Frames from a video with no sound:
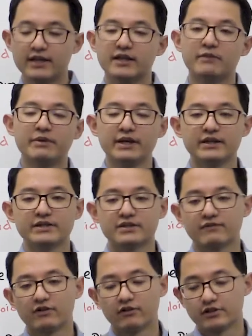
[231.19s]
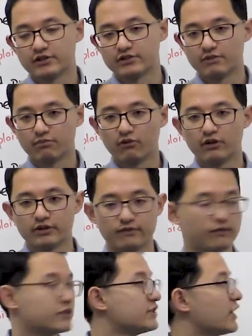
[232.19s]
The penis, of course, is
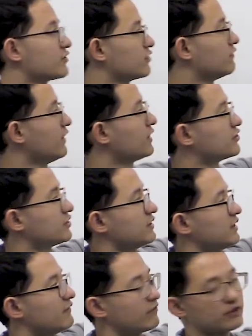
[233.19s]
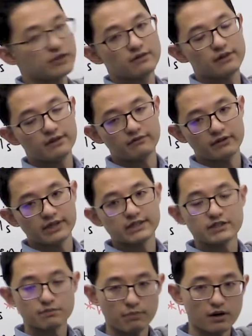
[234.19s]
important for sexual function and for delivering
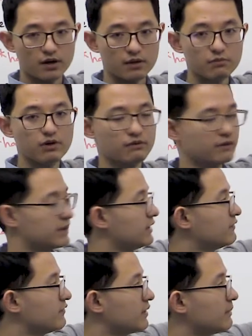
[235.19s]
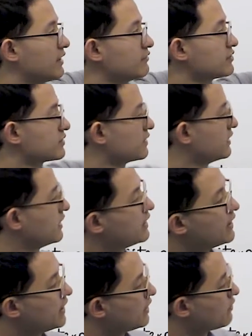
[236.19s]
sperm within females.
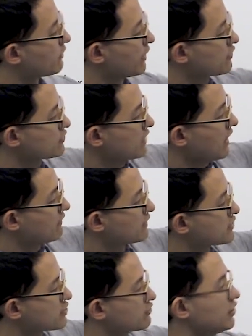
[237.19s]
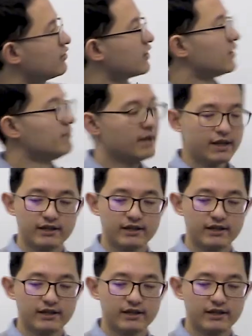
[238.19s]
We also have the scrotum.